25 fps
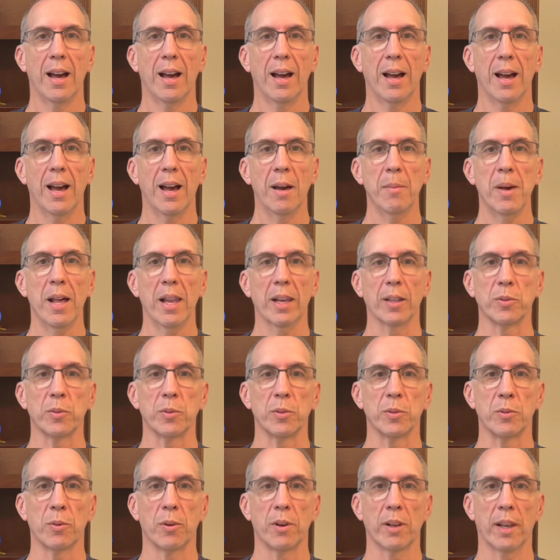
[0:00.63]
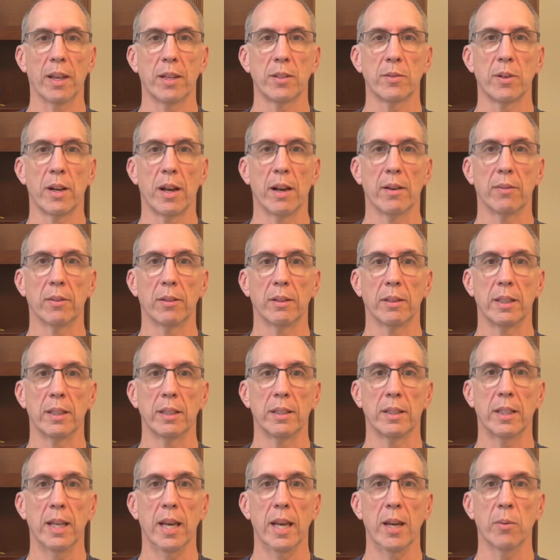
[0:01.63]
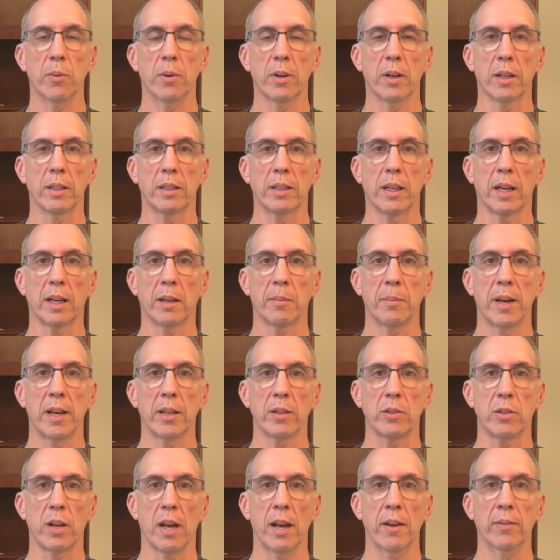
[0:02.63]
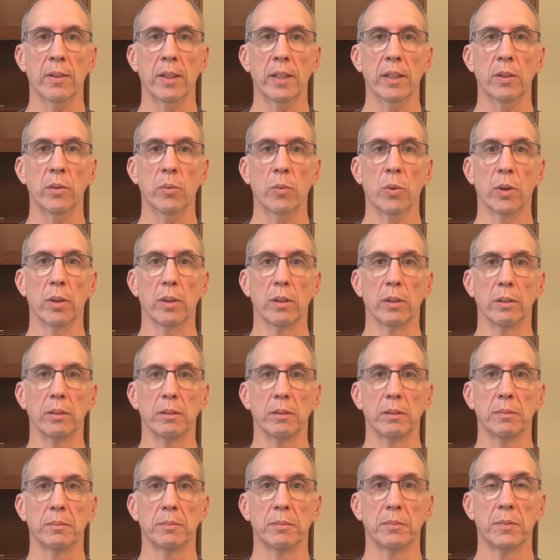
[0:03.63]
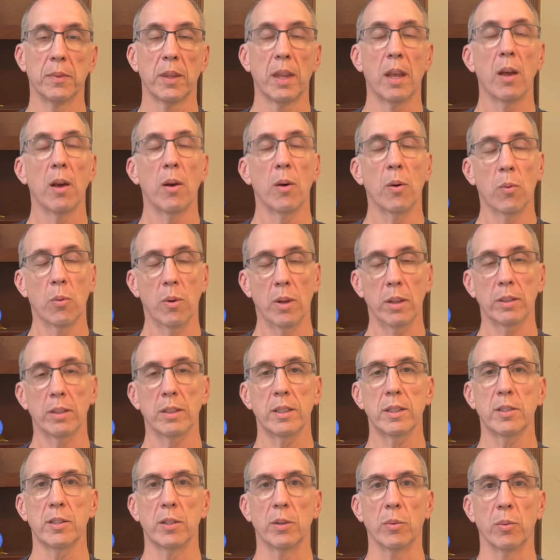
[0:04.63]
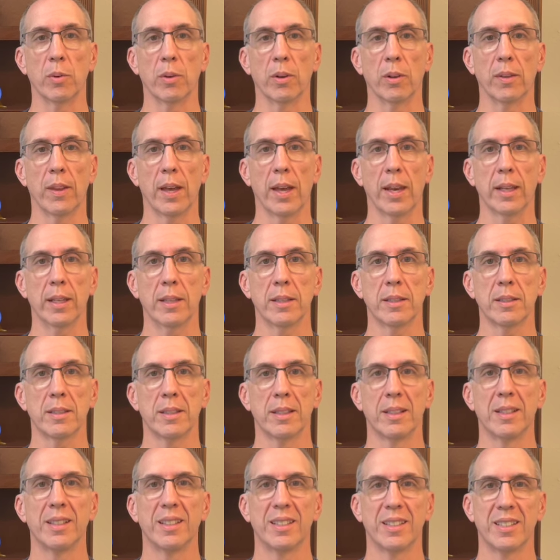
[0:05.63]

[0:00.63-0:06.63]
I'm Alex with Storyline Travel, and today we're going to talk about traveling the world. Walt Disney World, that is.